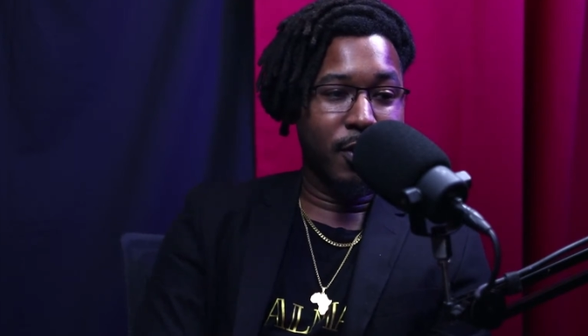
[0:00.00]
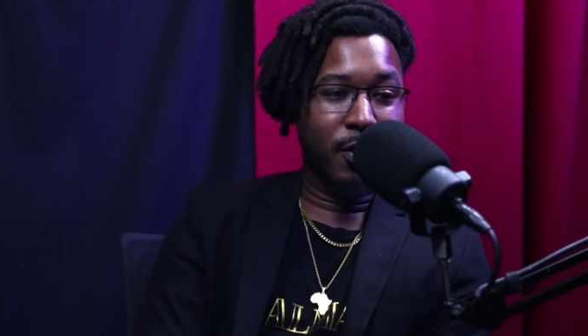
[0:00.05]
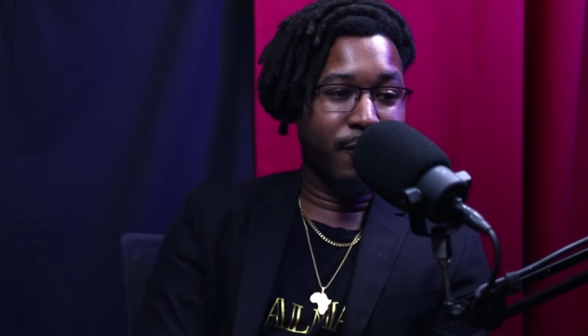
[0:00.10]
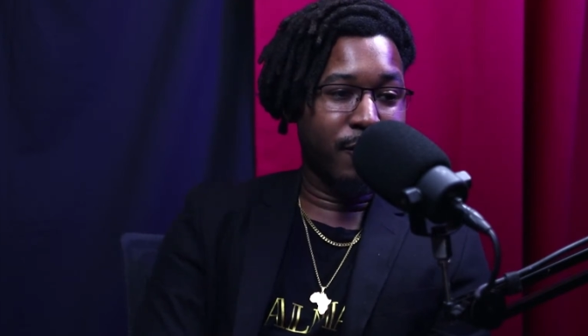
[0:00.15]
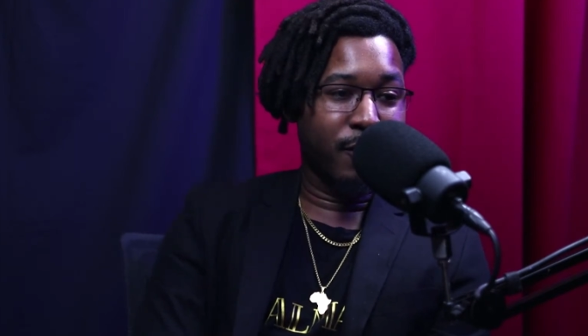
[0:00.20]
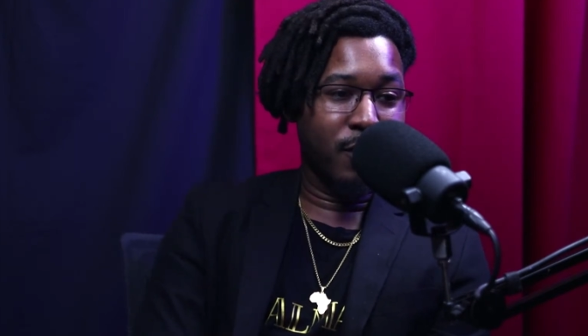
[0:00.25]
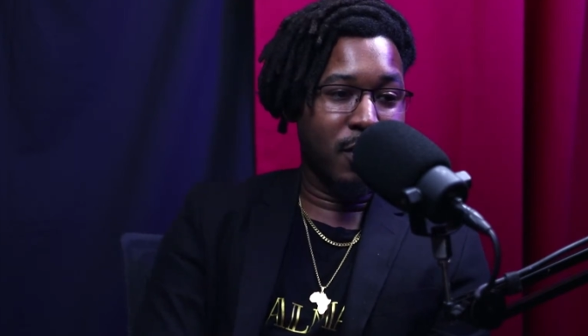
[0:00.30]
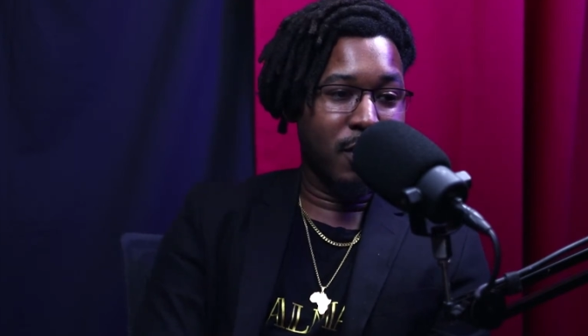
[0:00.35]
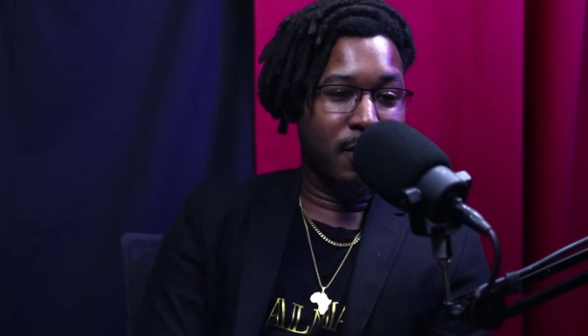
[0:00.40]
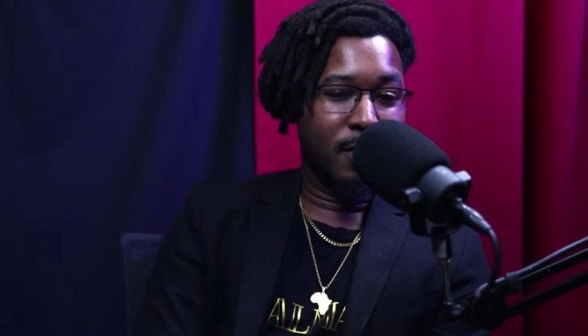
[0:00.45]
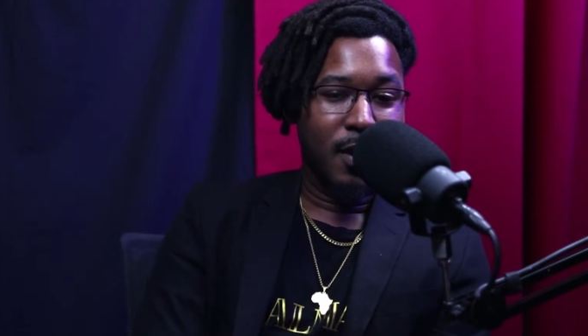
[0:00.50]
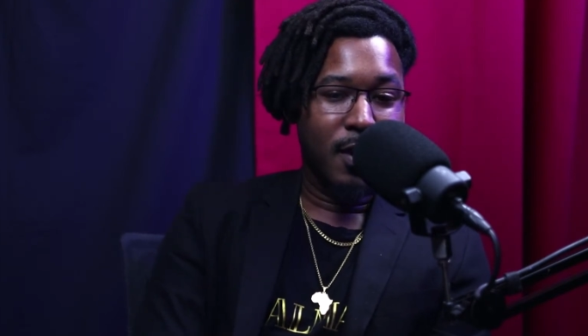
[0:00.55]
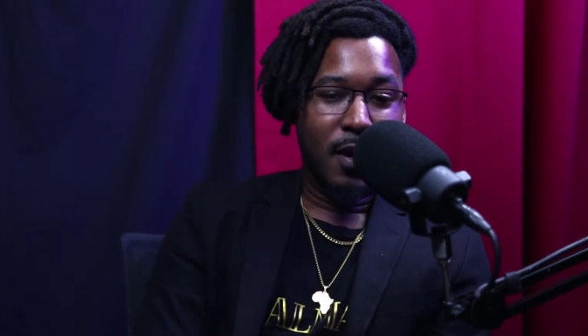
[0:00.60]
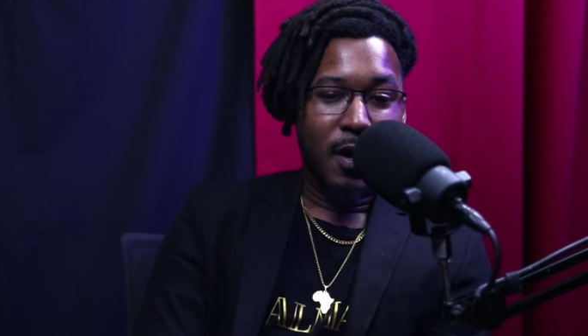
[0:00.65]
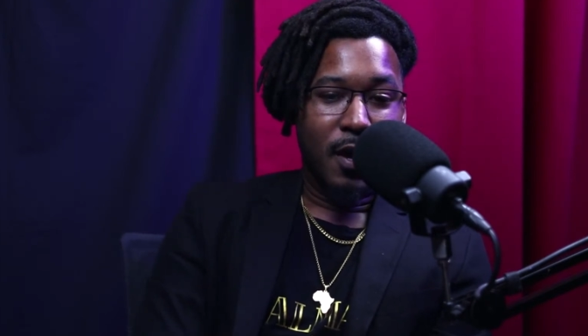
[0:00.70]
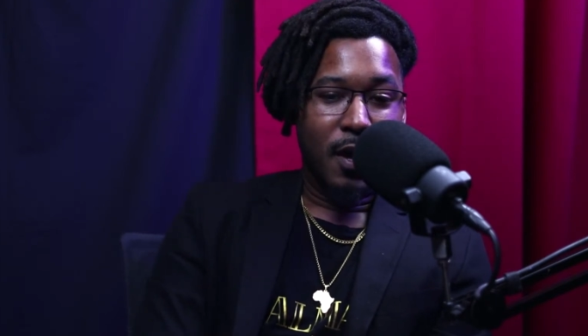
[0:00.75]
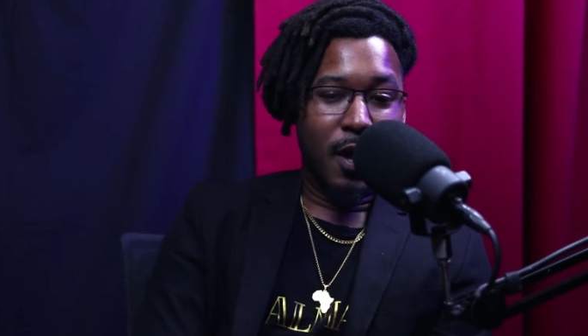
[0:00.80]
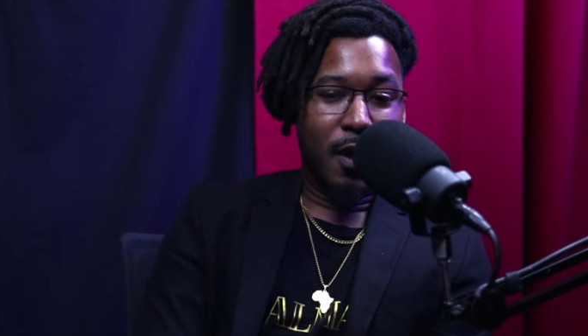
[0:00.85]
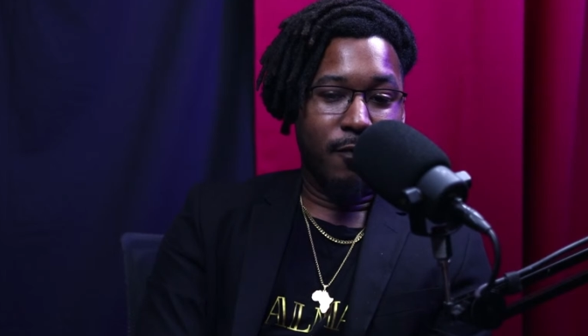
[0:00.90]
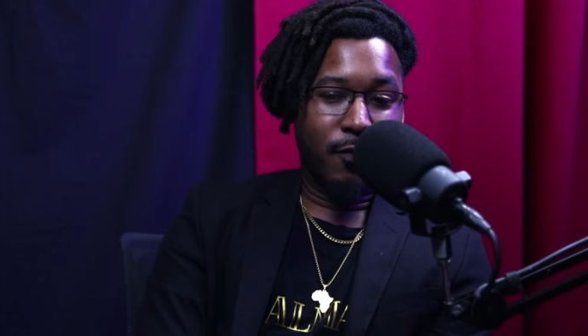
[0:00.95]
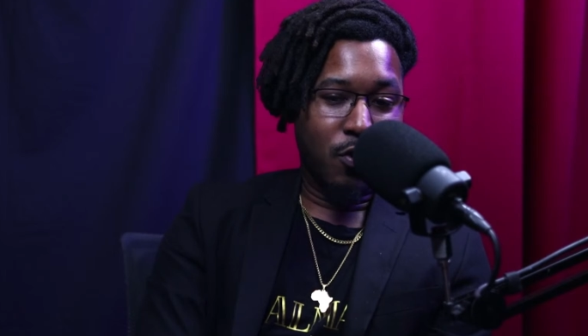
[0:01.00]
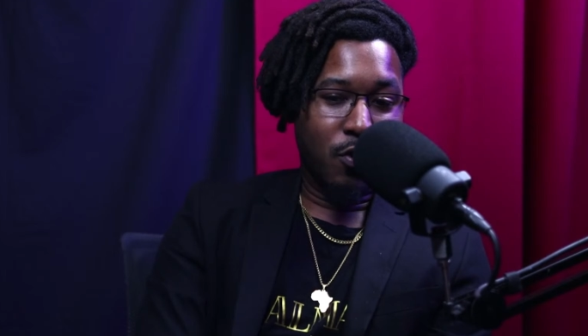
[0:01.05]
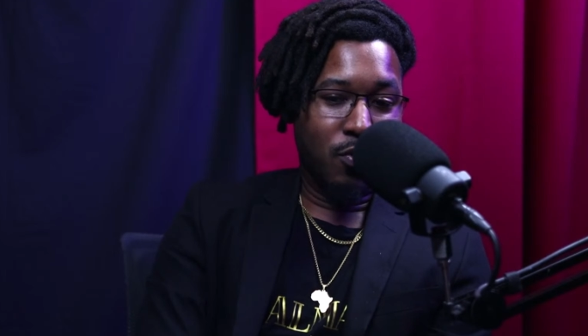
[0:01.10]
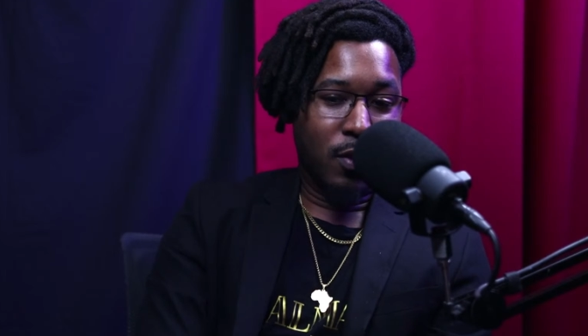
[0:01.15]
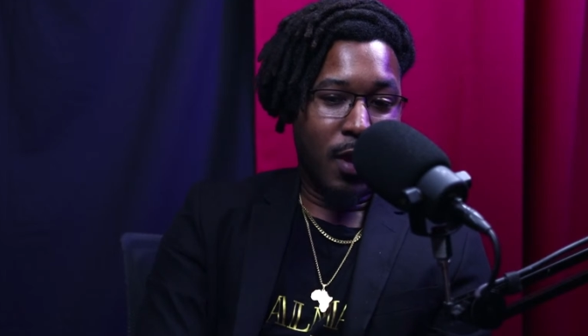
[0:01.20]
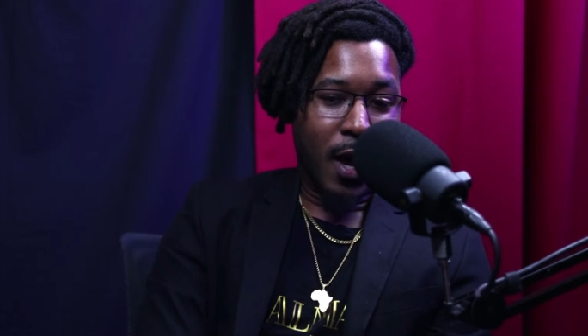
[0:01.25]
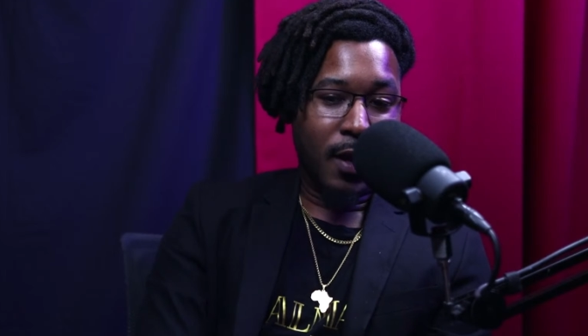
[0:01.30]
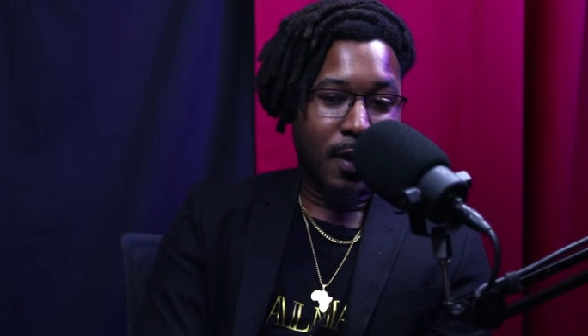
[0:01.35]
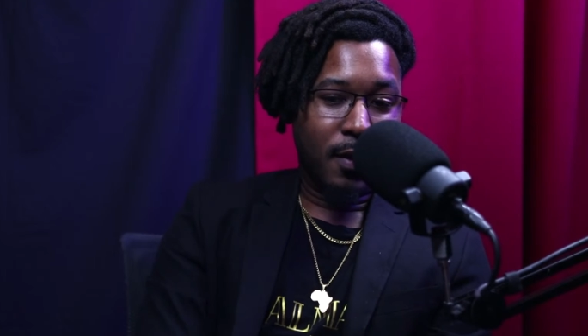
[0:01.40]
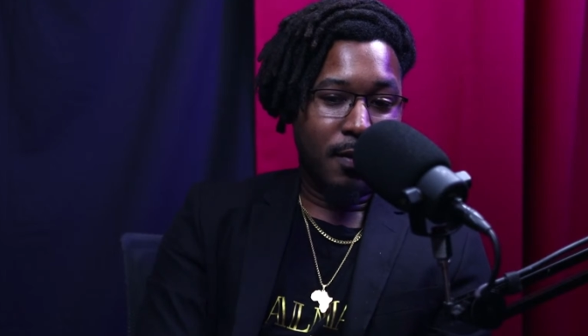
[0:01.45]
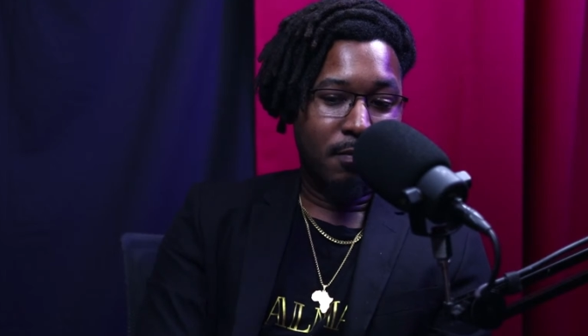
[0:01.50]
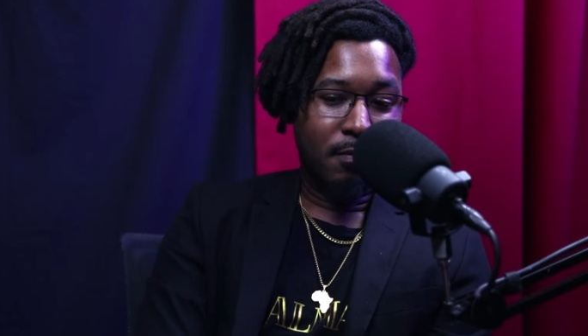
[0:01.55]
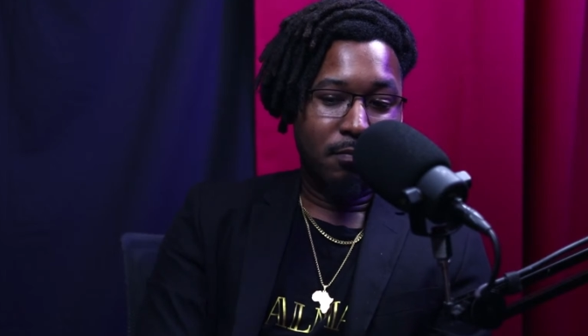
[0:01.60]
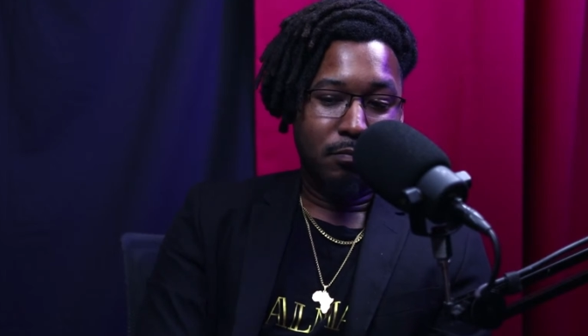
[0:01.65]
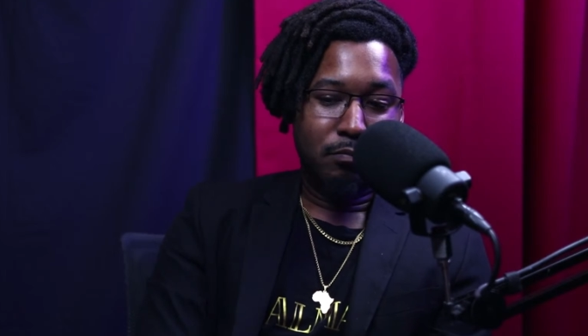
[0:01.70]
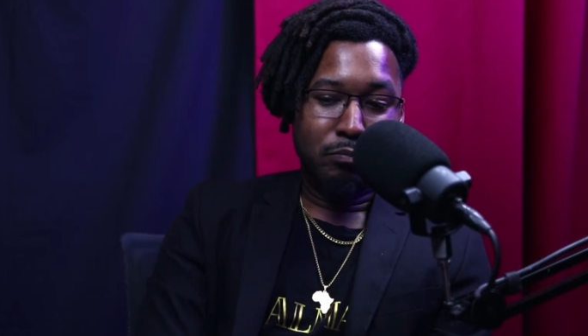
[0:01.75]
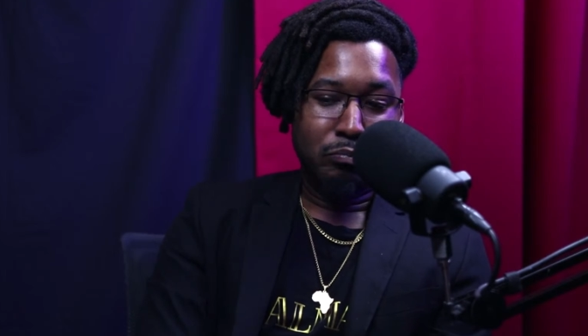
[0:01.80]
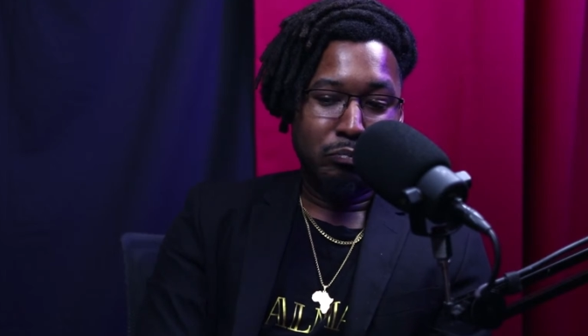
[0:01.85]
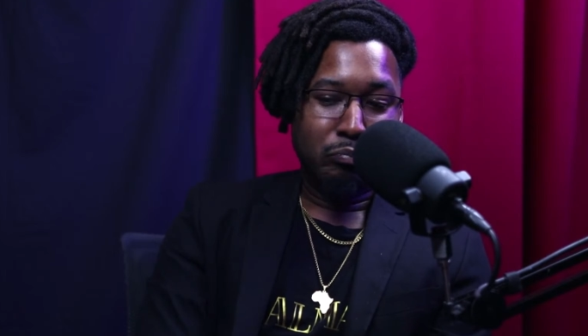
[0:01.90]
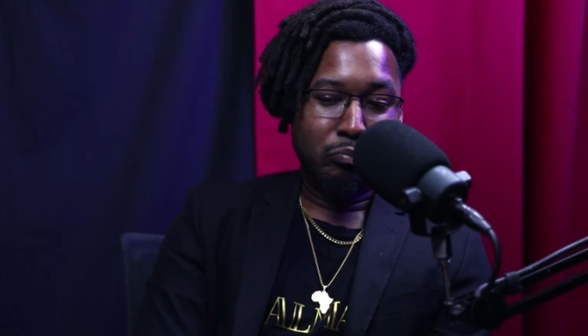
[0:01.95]
they're free. If you like
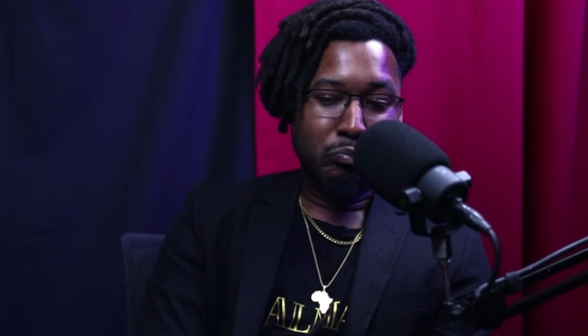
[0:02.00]
them,